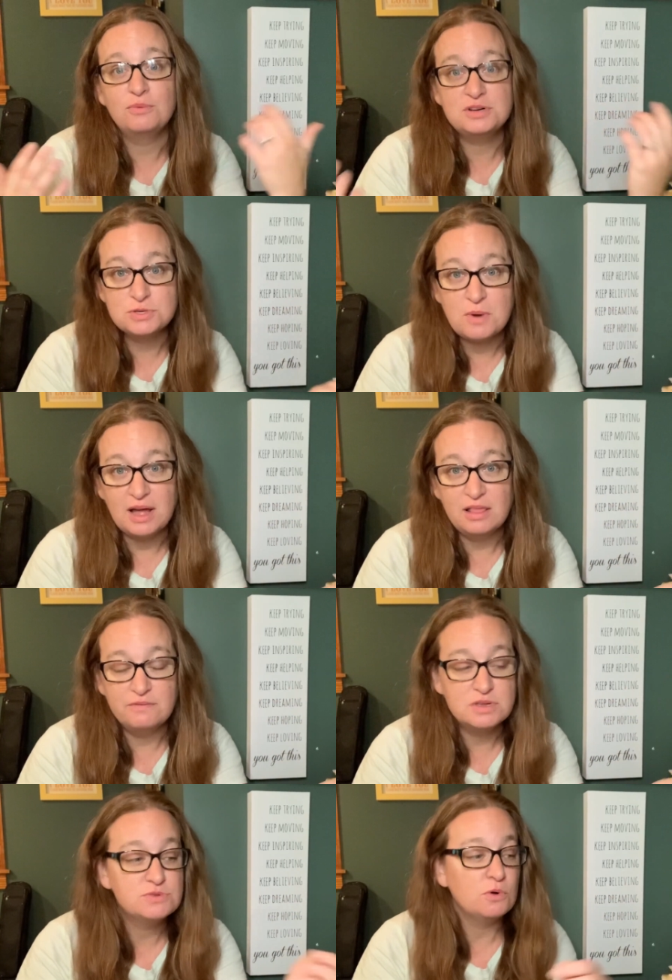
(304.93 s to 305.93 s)
which is why I love
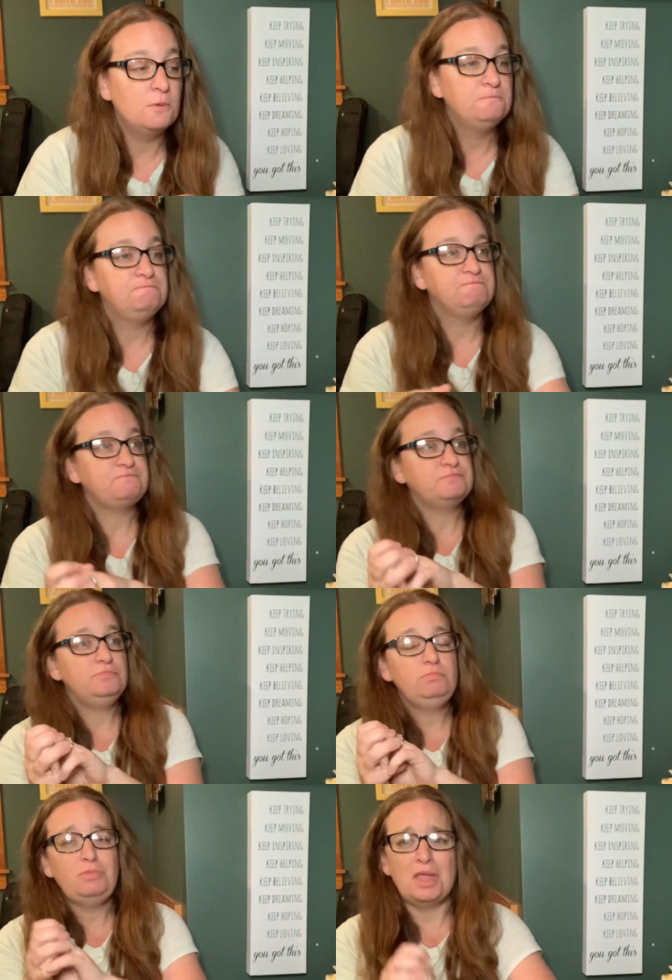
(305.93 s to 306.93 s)
this rule.
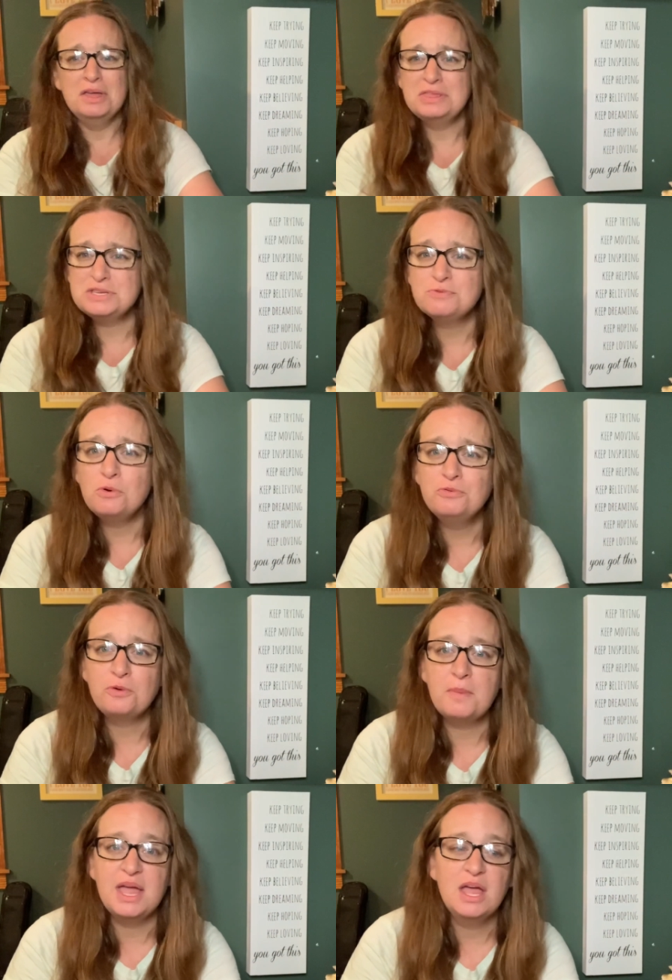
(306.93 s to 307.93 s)
This rule for
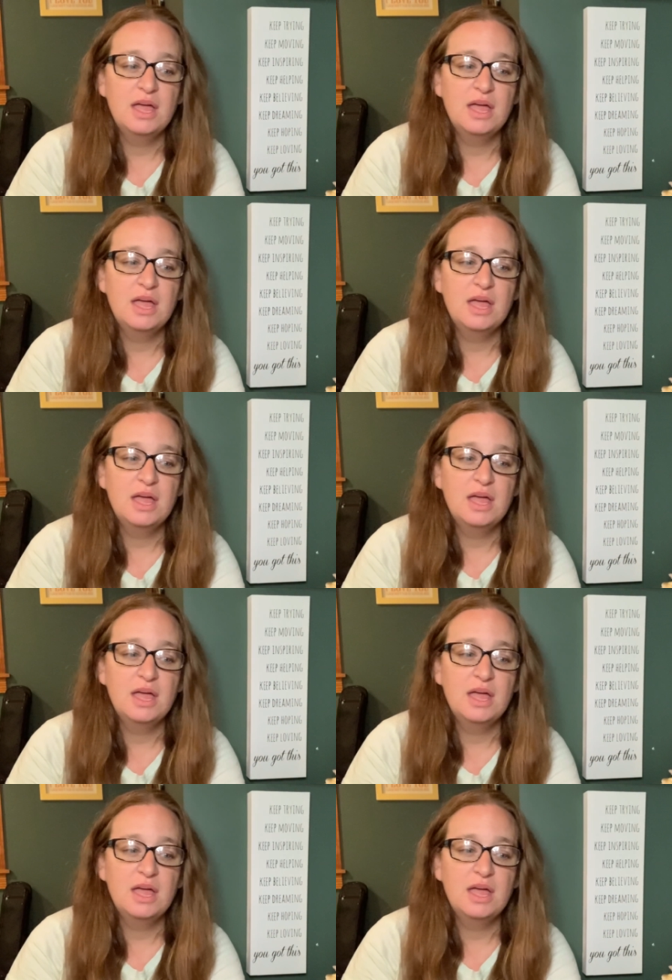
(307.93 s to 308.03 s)
me,